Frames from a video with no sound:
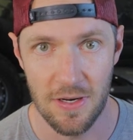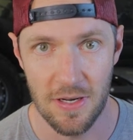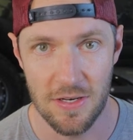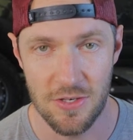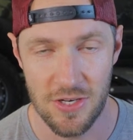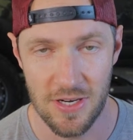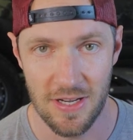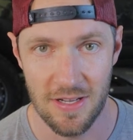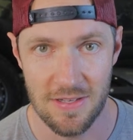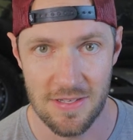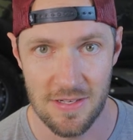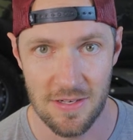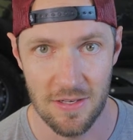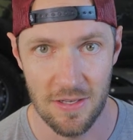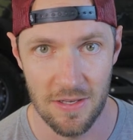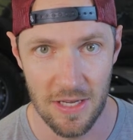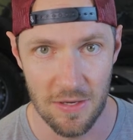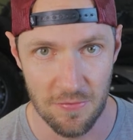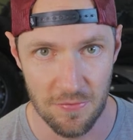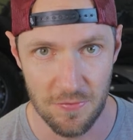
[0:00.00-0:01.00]
a chance to
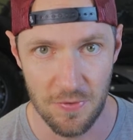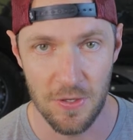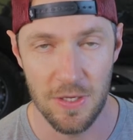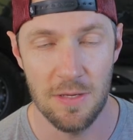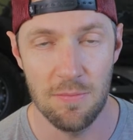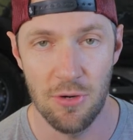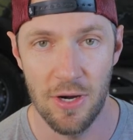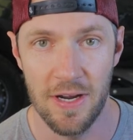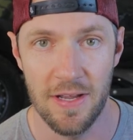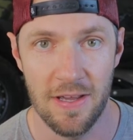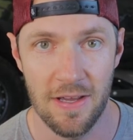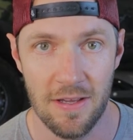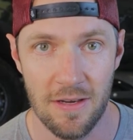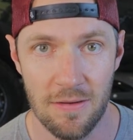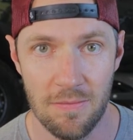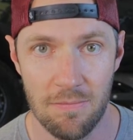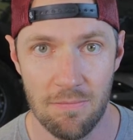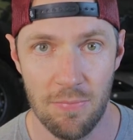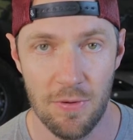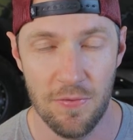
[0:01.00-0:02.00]
like fully break
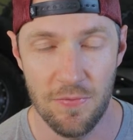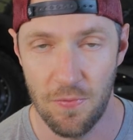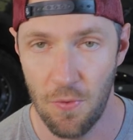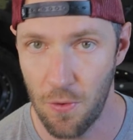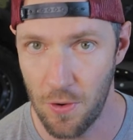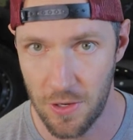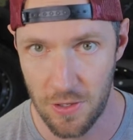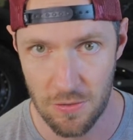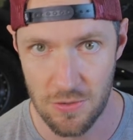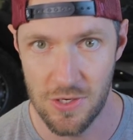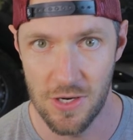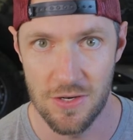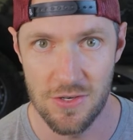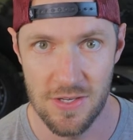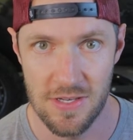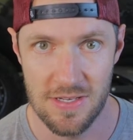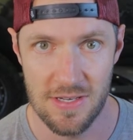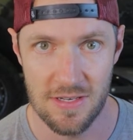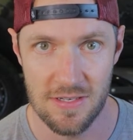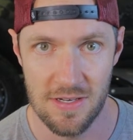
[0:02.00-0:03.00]
in before you judge
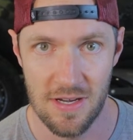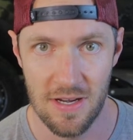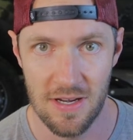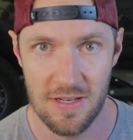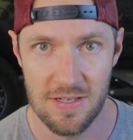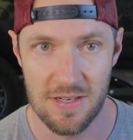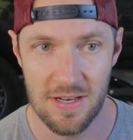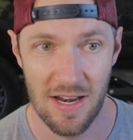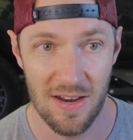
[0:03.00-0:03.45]
this exhaust.